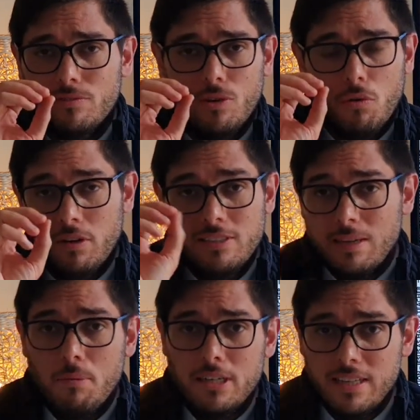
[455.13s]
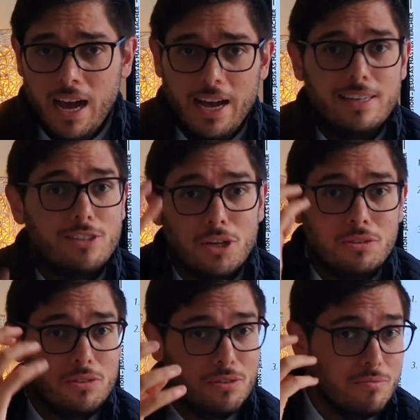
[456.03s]
or in somebody's eye,
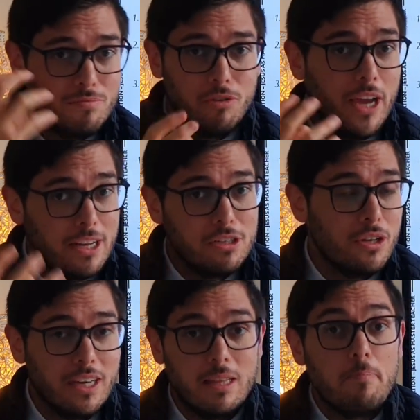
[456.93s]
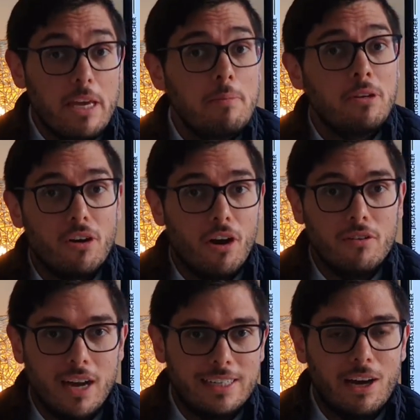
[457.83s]
don't forget to look at the beam in your own eye.